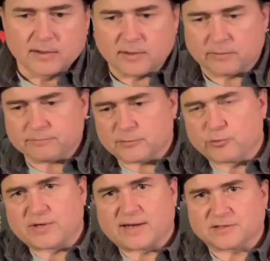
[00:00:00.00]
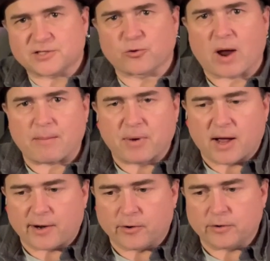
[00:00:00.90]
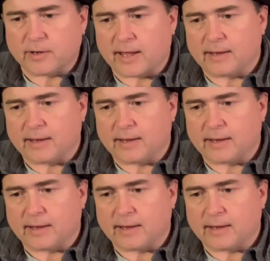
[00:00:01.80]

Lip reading: you know, Lieutenant Scrap Iron